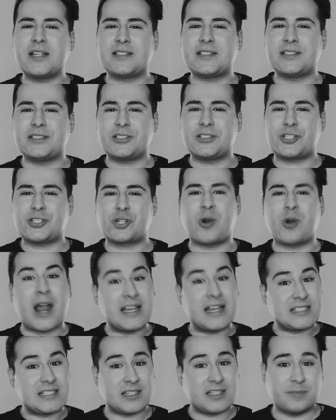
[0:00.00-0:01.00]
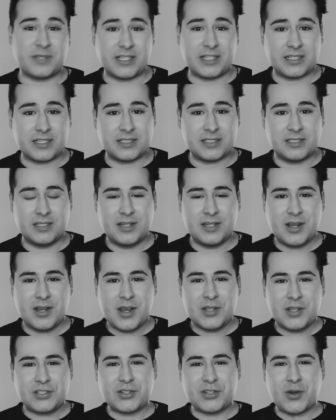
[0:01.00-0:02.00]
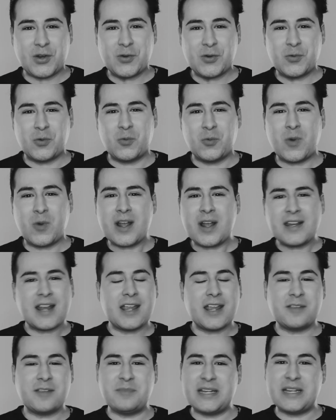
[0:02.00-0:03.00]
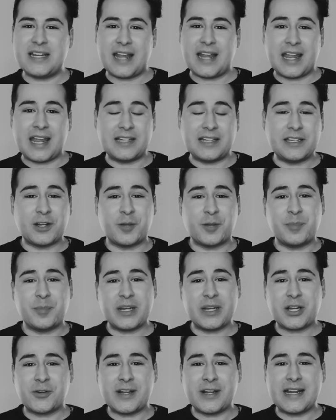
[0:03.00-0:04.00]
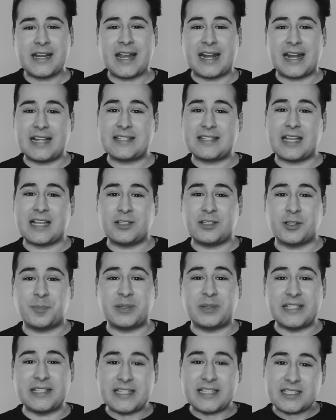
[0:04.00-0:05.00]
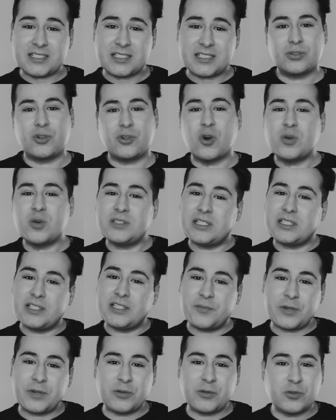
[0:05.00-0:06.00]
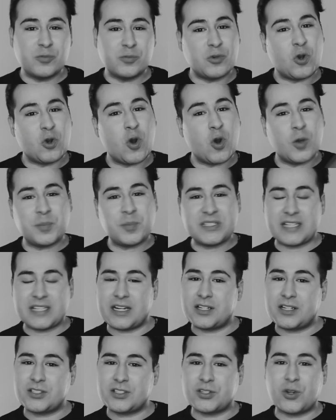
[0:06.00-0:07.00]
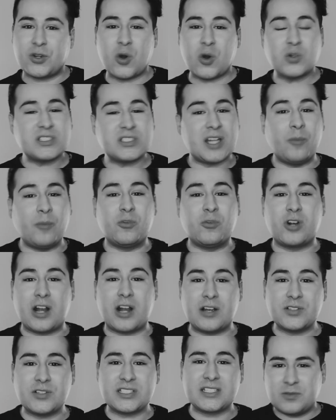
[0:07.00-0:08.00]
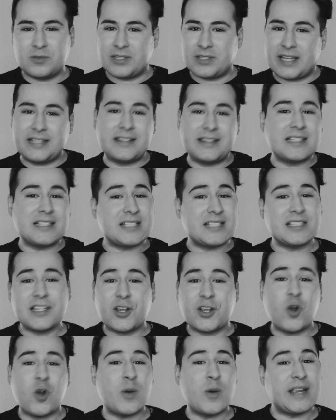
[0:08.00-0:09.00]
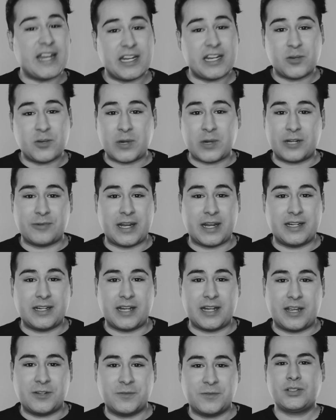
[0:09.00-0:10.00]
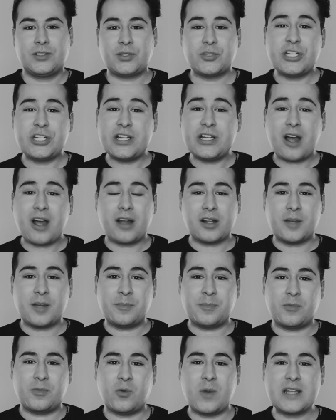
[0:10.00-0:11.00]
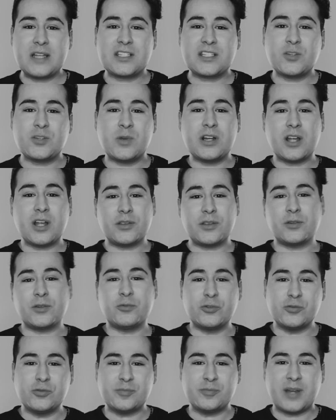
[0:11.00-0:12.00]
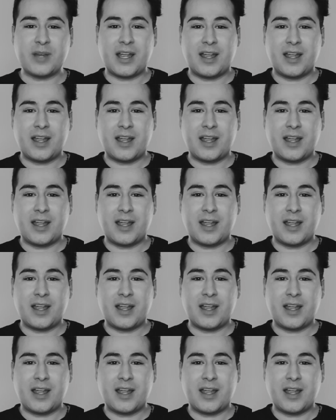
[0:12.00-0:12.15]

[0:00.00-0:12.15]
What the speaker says: to try something. So one night, me and Haley are bickering, and I tell her, please, go in the living room, go upstairs, go somewhere else. Like, this isn't going anywhere right now. So she got up, went to another room,